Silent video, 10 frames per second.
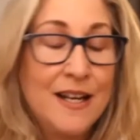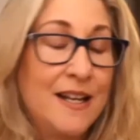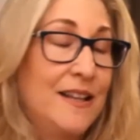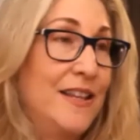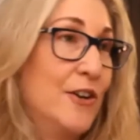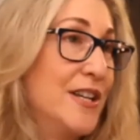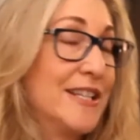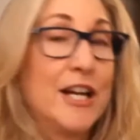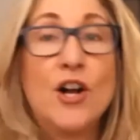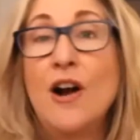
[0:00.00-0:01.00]
there
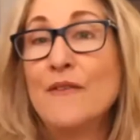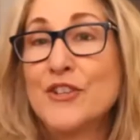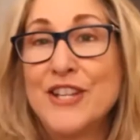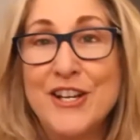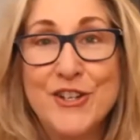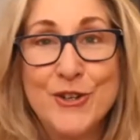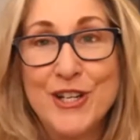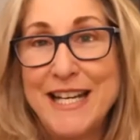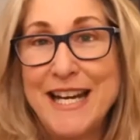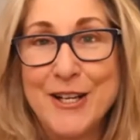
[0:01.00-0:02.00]
isn't a conversation or a
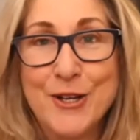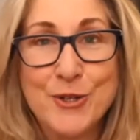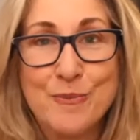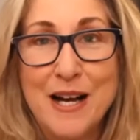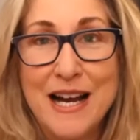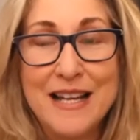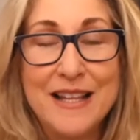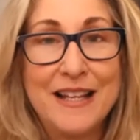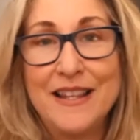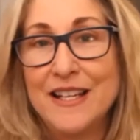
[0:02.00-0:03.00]
day that goes by
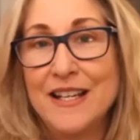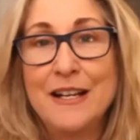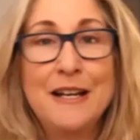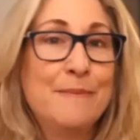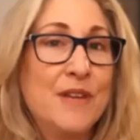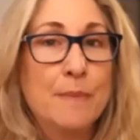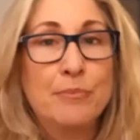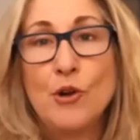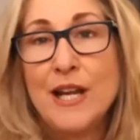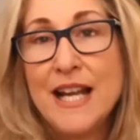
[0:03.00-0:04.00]
that the
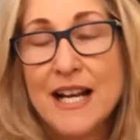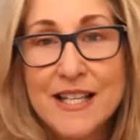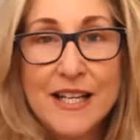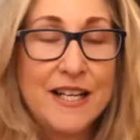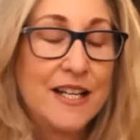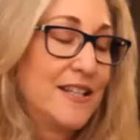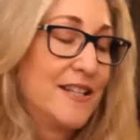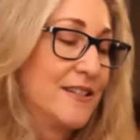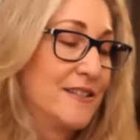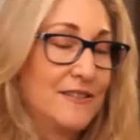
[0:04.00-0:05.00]
employee
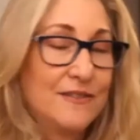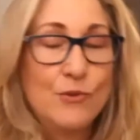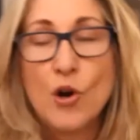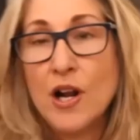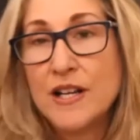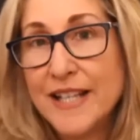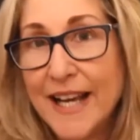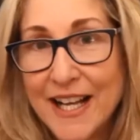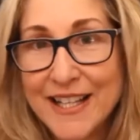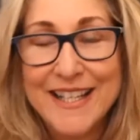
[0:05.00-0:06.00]
exodus, war on
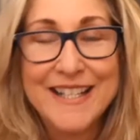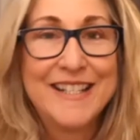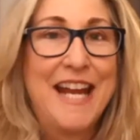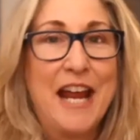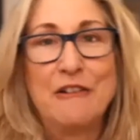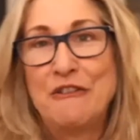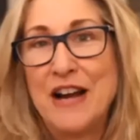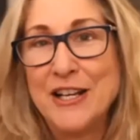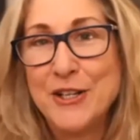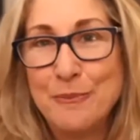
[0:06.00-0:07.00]
talent, can't
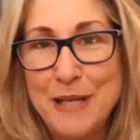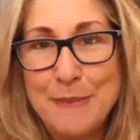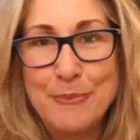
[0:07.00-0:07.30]
find good people,